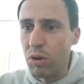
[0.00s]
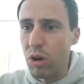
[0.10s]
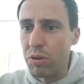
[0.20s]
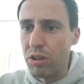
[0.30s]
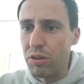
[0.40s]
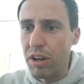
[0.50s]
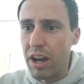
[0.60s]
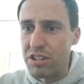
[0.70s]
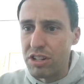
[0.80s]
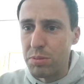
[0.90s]
go with you. And
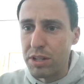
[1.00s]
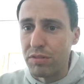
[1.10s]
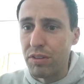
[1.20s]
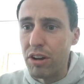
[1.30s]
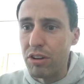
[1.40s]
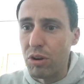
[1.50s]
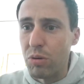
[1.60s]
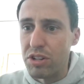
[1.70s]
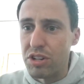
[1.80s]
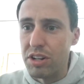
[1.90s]
guys, just specify who your
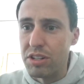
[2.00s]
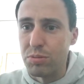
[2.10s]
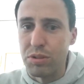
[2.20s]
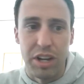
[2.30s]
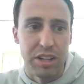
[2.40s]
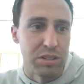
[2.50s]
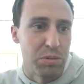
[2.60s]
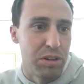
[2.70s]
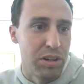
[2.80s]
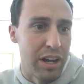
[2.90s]
question is when you ask
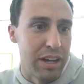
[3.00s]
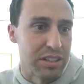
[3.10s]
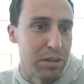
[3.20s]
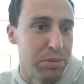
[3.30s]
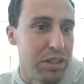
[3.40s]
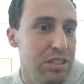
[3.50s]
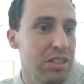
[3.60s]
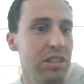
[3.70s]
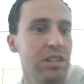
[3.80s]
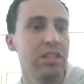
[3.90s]
the, ask it, please.